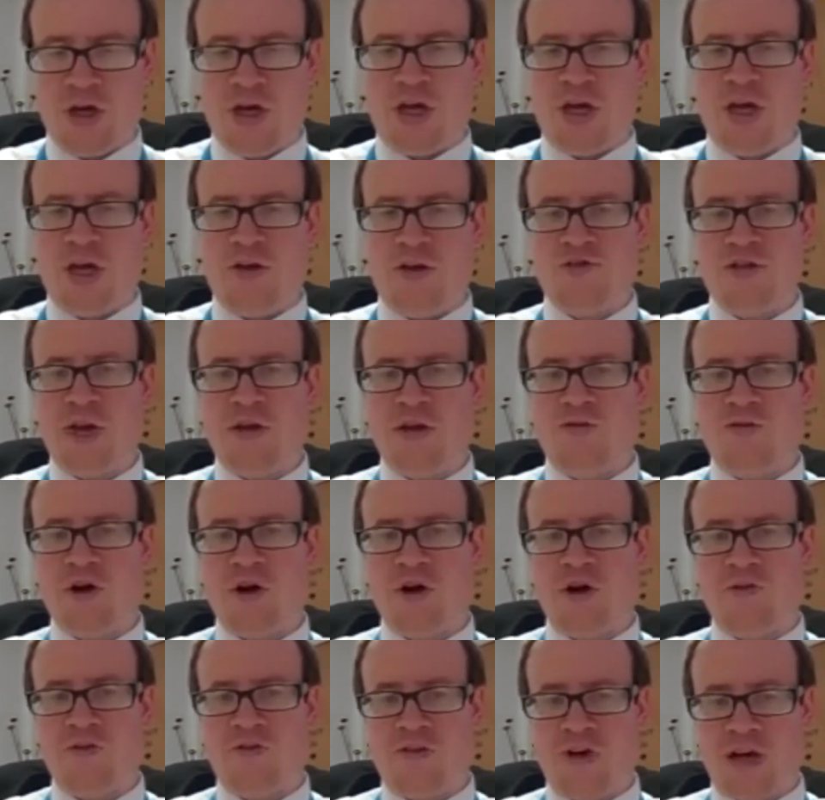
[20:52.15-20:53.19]
If they've
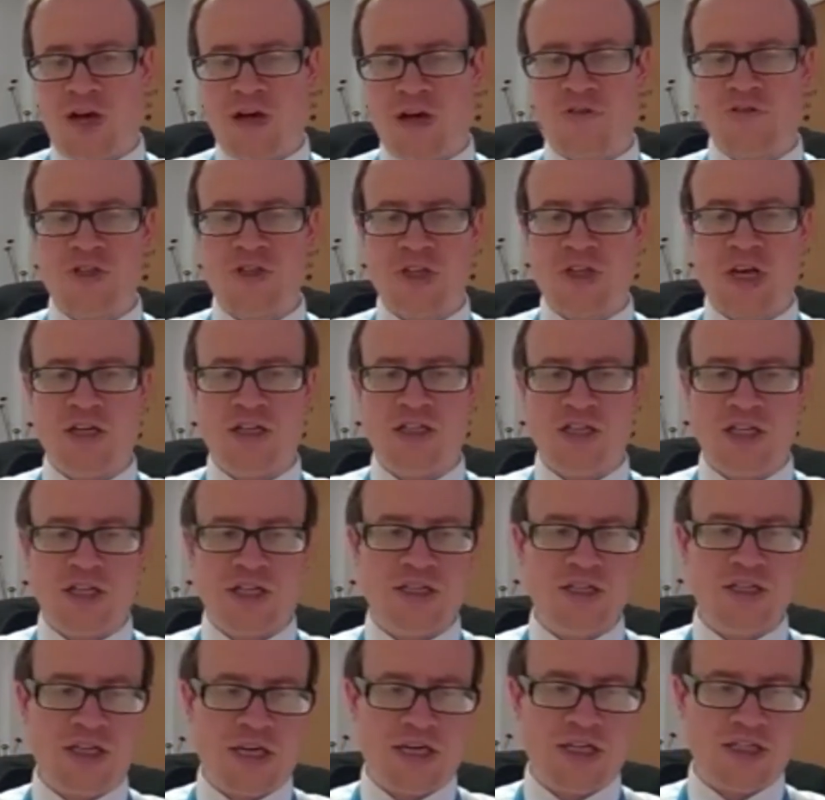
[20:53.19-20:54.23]
got 5s in their
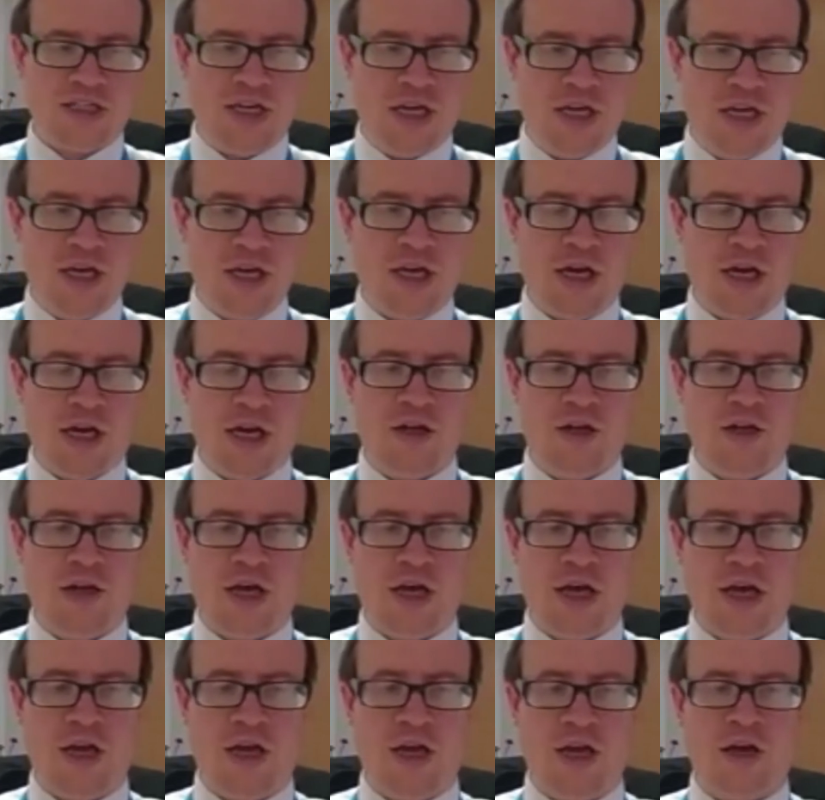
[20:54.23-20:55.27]
GCSE and
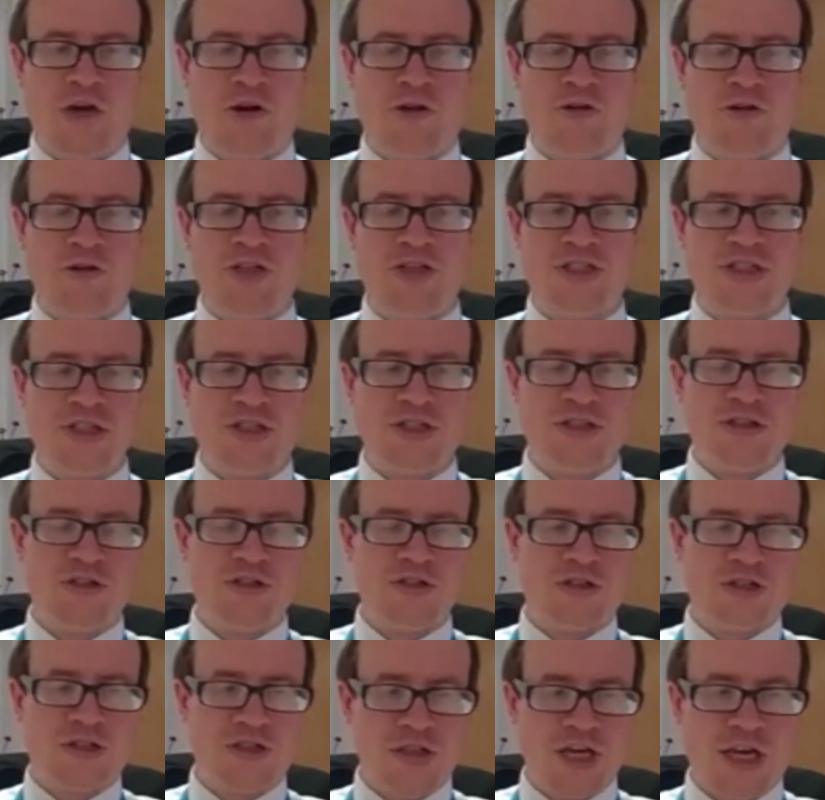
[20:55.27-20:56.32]
they are
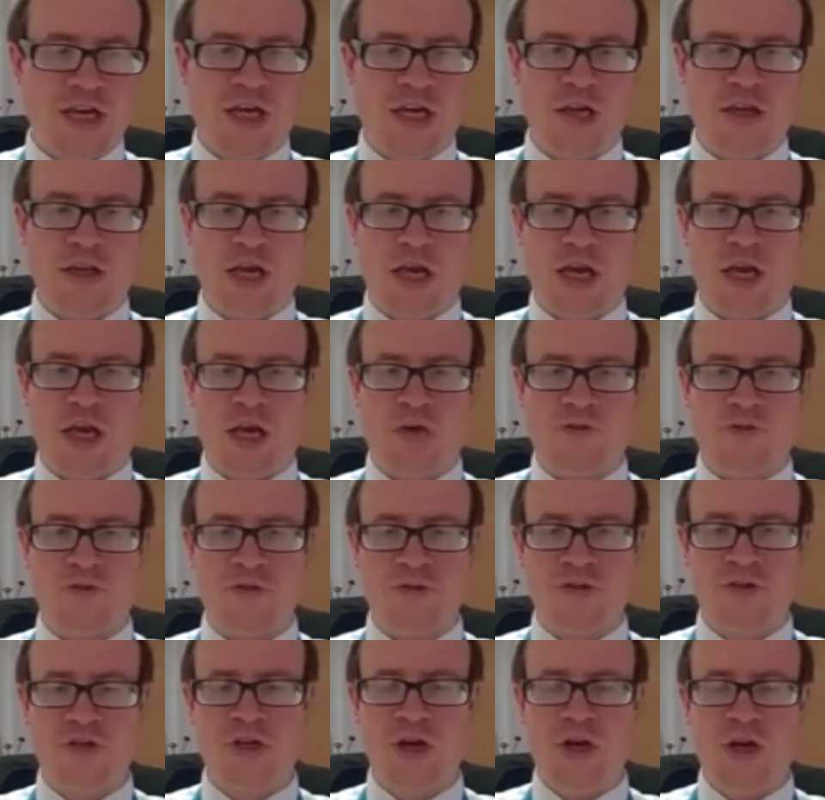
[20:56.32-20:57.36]
insistent on taking the
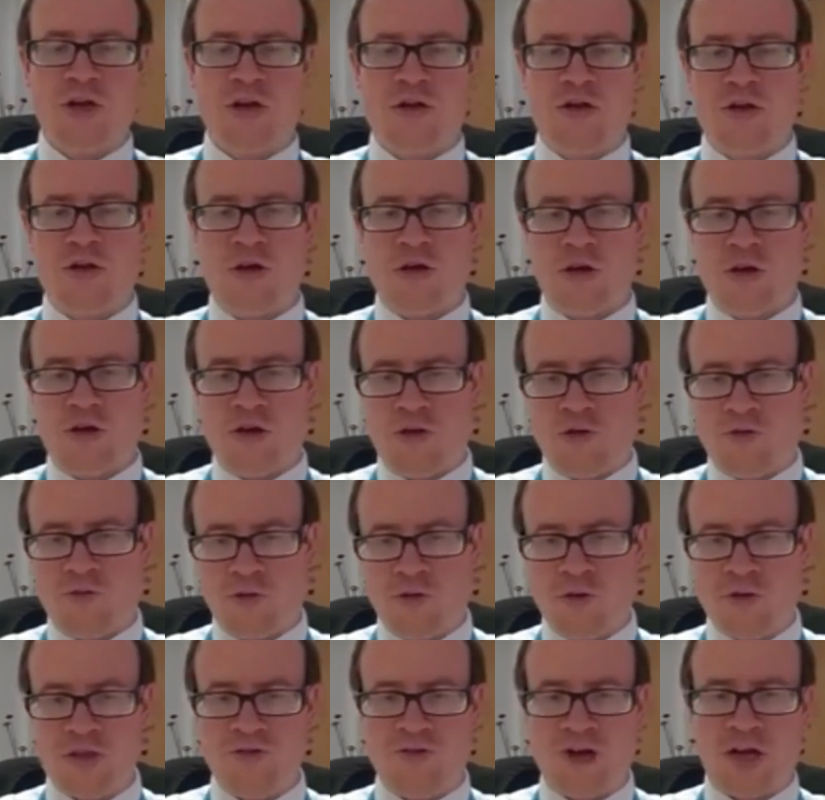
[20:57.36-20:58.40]
A-levels, the
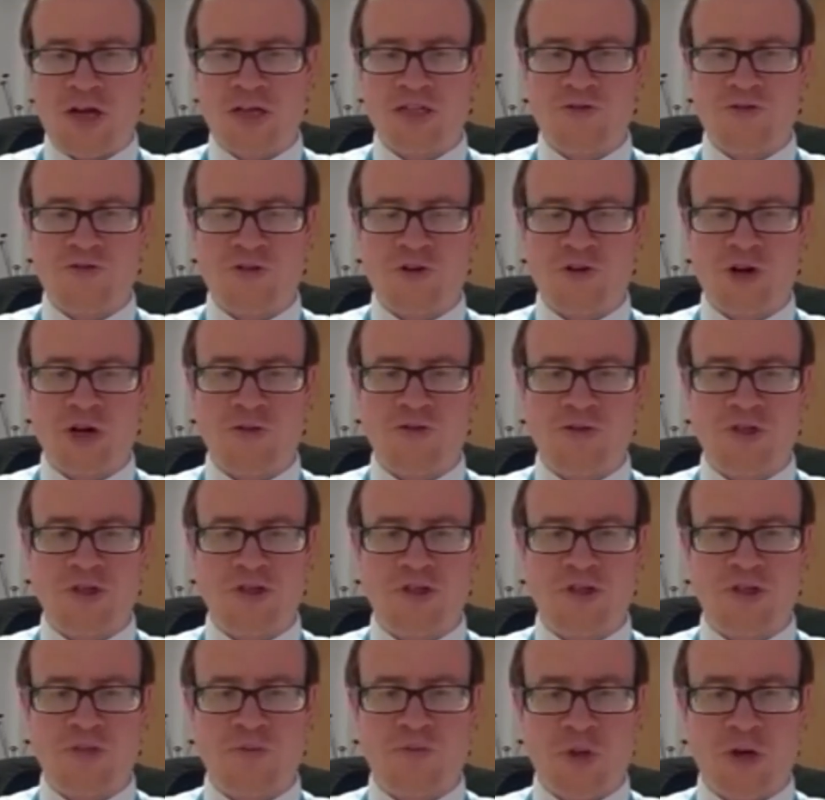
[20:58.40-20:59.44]
unfortunate reality of the ground
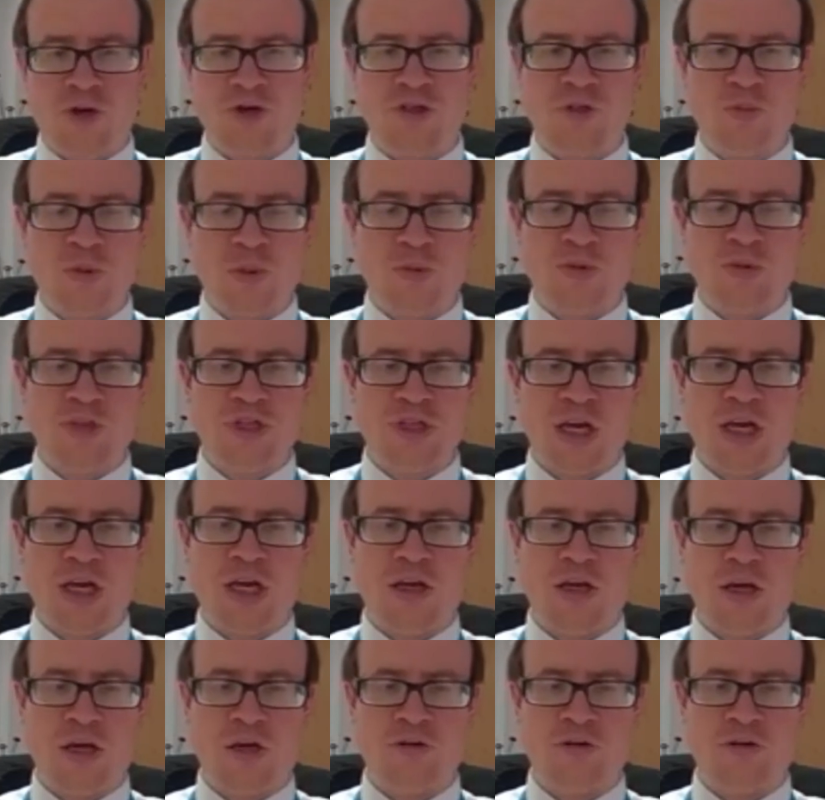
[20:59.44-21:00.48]
is that most of the people
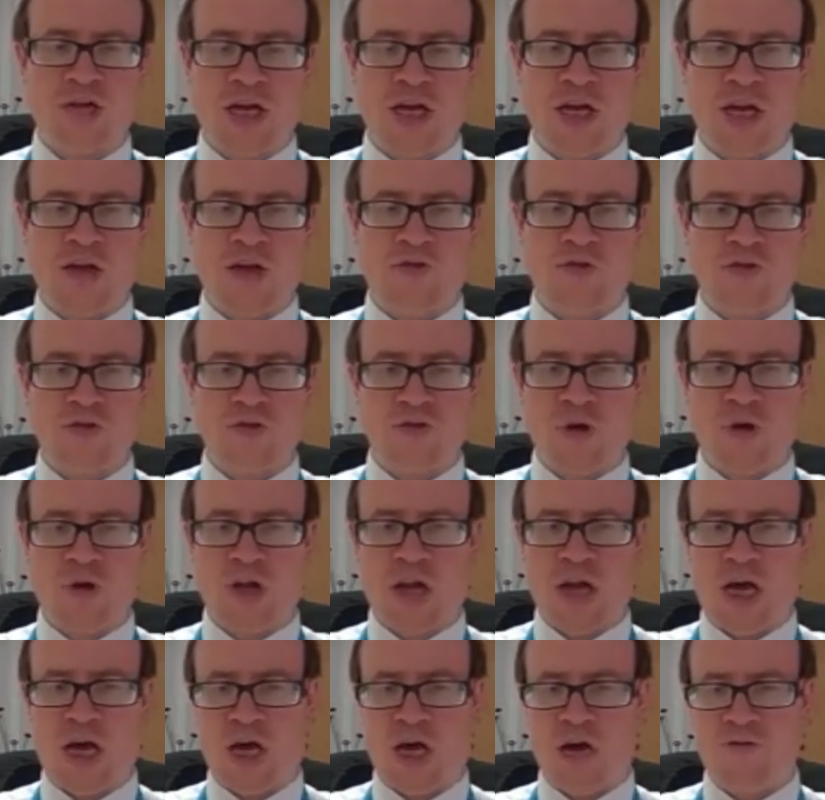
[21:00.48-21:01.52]
taking those A-levels will
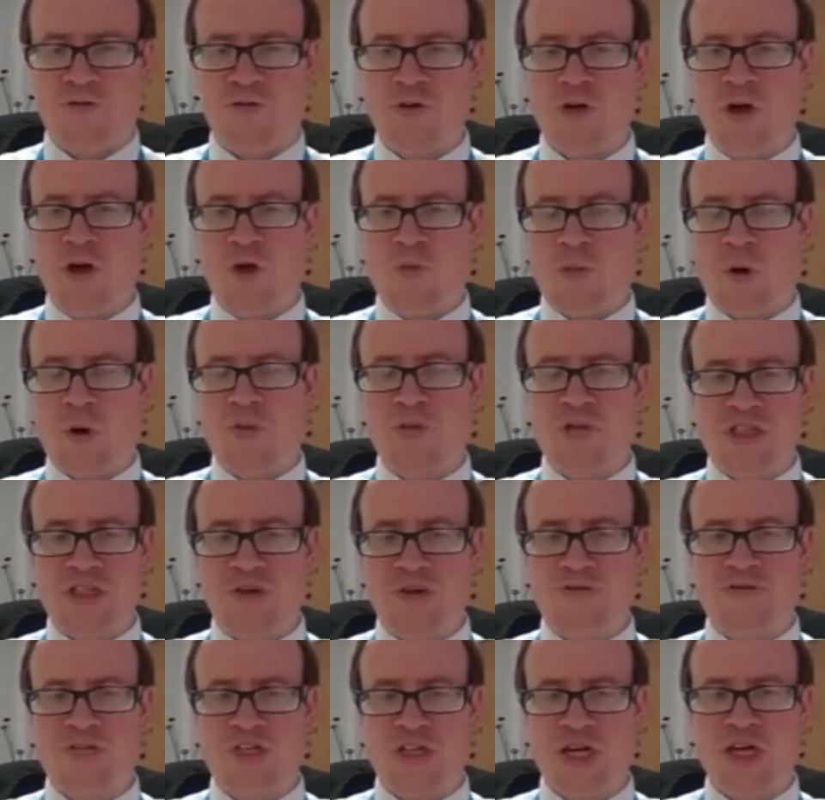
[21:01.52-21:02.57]
have probably
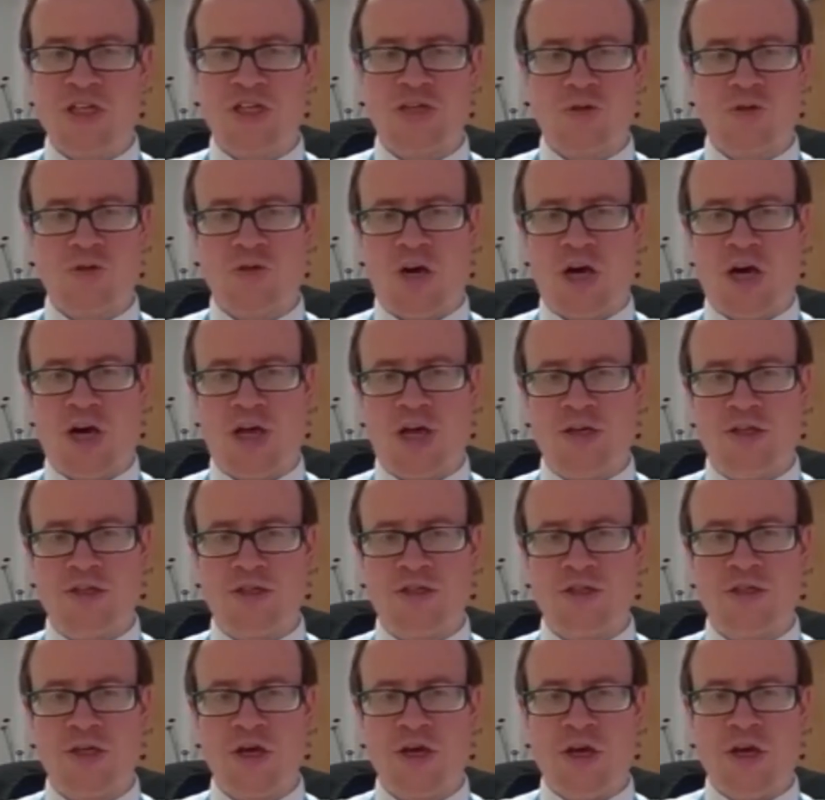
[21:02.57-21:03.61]
7s, 8s or
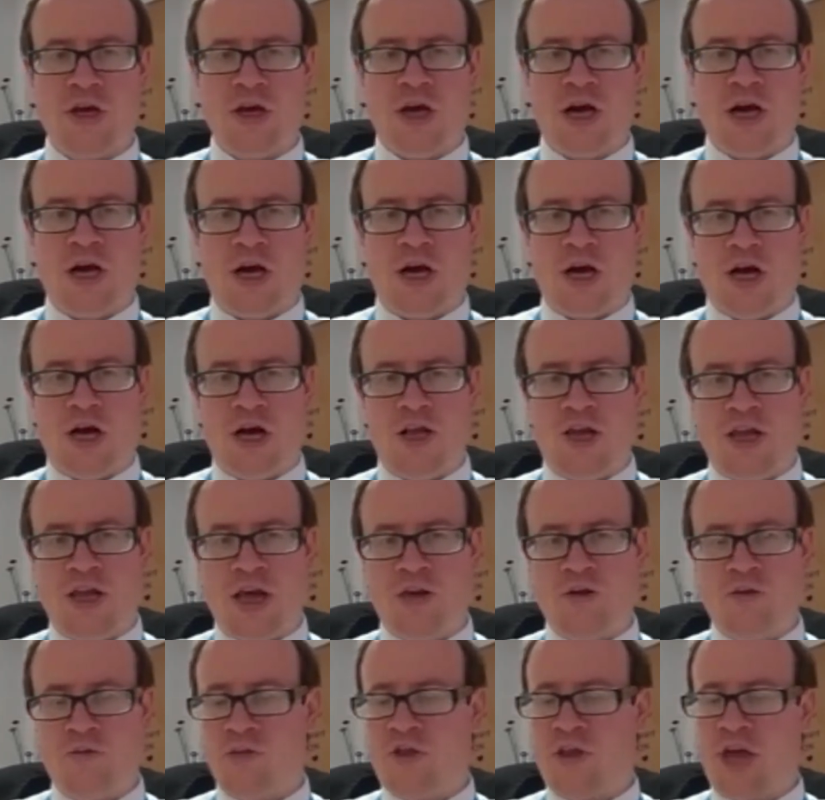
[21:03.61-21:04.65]
9s. And
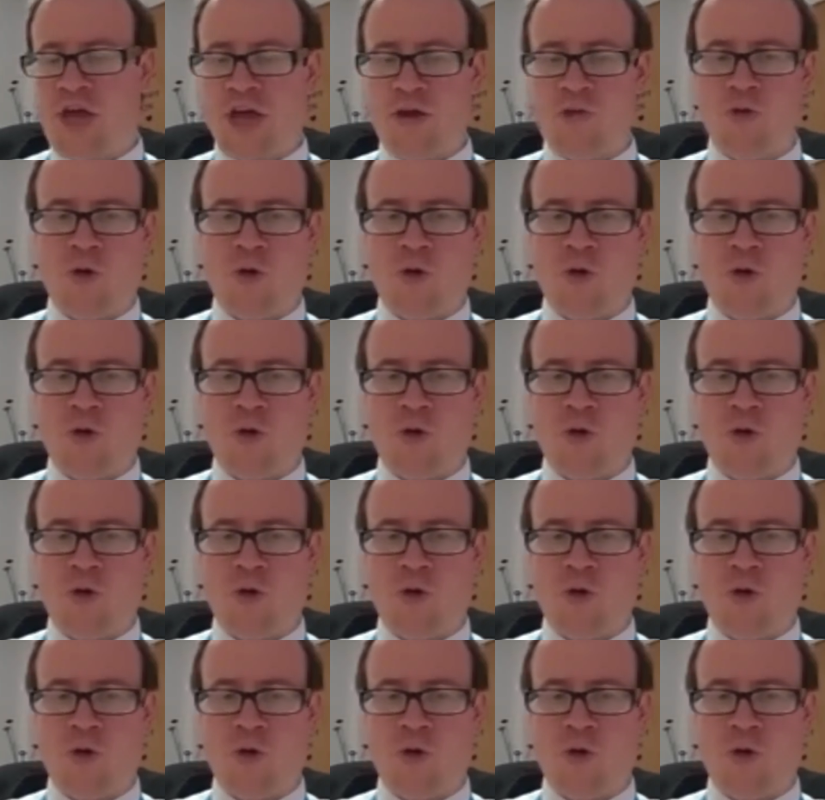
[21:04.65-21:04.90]
then they will